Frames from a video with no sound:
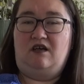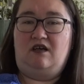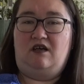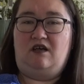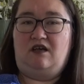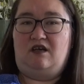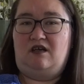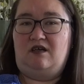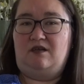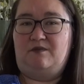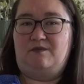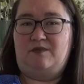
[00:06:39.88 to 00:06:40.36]

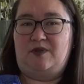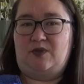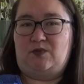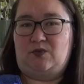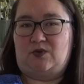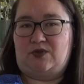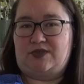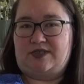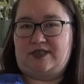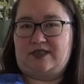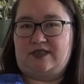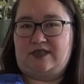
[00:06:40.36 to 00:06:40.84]
Um, it
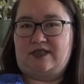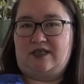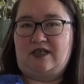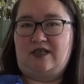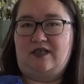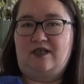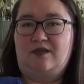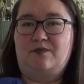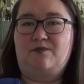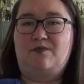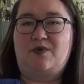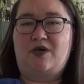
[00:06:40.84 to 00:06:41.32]
wasn't,
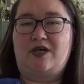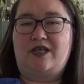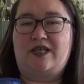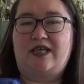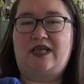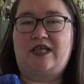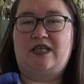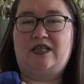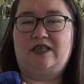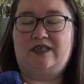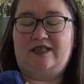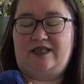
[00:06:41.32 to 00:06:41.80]
but
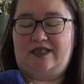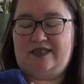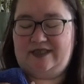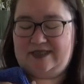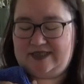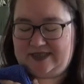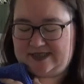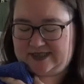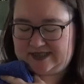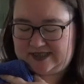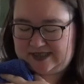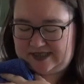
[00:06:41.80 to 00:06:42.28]
it will
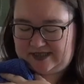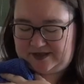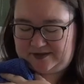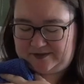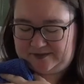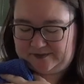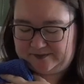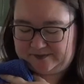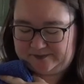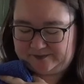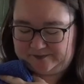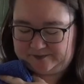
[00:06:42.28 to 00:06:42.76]
it's
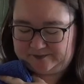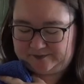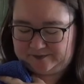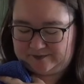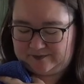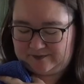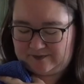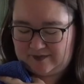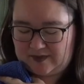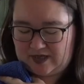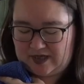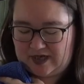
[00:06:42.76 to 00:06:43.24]

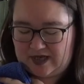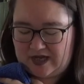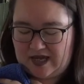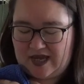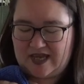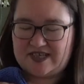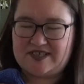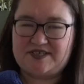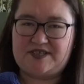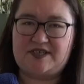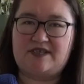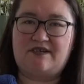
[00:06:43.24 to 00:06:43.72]

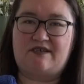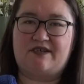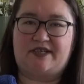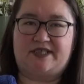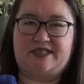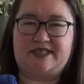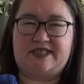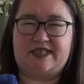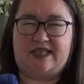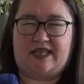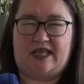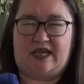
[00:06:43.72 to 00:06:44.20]
it's a
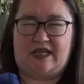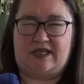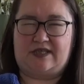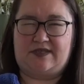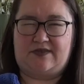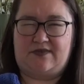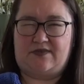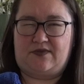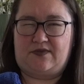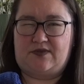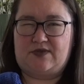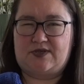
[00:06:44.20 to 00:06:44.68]
nice length
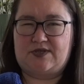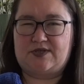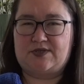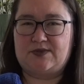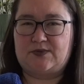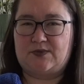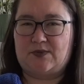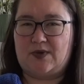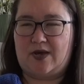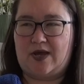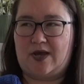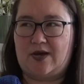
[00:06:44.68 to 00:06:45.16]

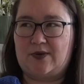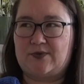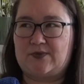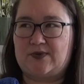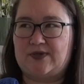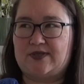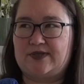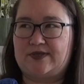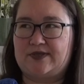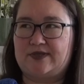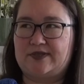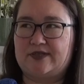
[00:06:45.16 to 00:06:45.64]
to wear
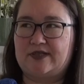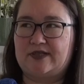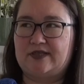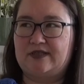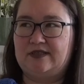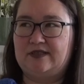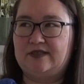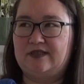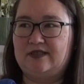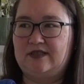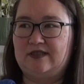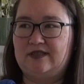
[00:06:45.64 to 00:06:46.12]
with
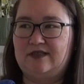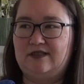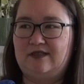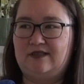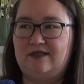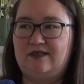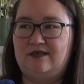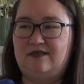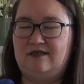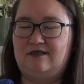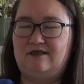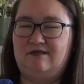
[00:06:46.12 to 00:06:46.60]

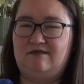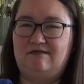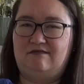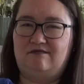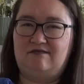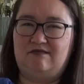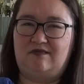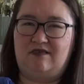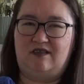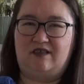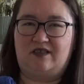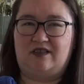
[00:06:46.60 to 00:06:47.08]

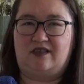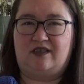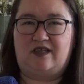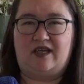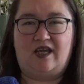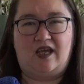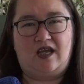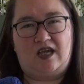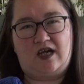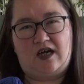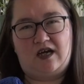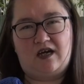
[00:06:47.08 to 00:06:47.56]
like
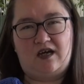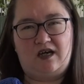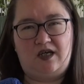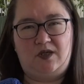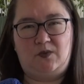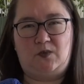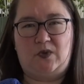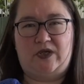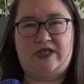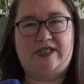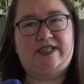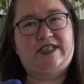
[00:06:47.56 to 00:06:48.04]
a high
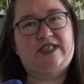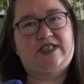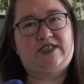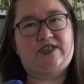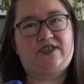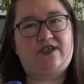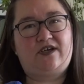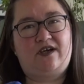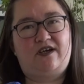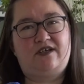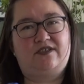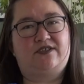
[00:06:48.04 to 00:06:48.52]
waisted
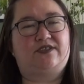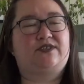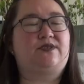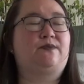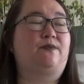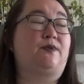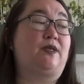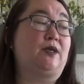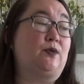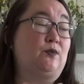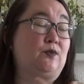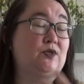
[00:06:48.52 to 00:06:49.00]
skirt or
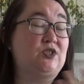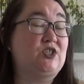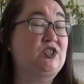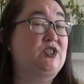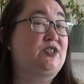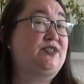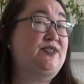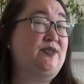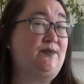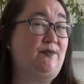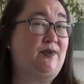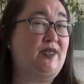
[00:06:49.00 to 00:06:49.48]
something, which
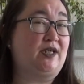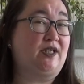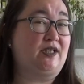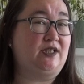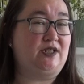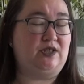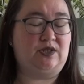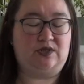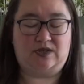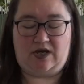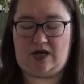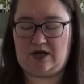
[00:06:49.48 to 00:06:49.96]
is something I
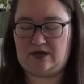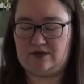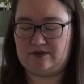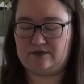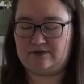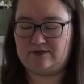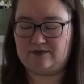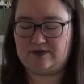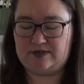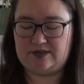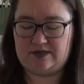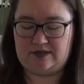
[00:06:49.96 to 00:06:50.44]
do
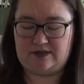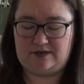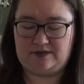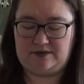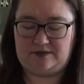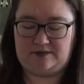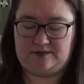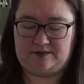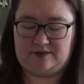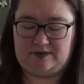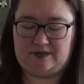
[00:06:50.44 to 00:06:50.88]
own. So